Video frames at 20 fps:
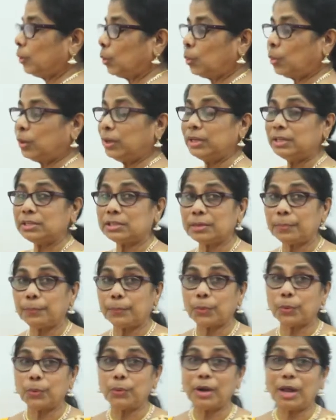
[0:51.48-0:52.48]
What is a
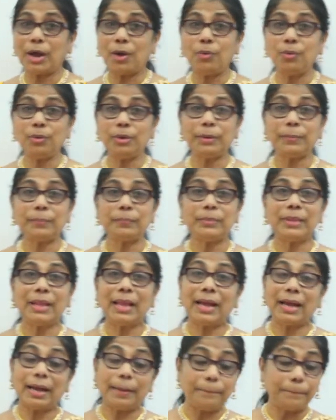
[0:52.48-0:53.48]
pronoun?
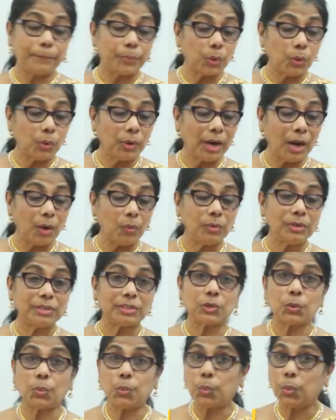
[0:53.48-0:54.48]
A pronoun
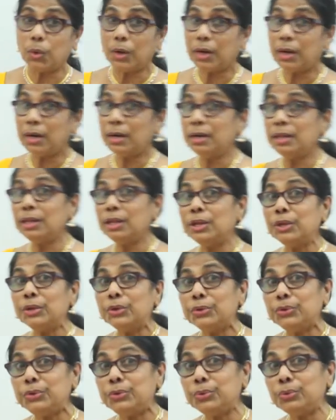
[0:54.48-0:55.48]
is a word
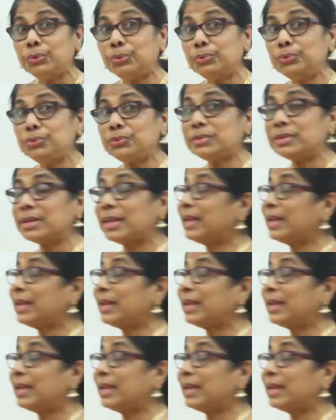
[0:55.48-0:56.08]
used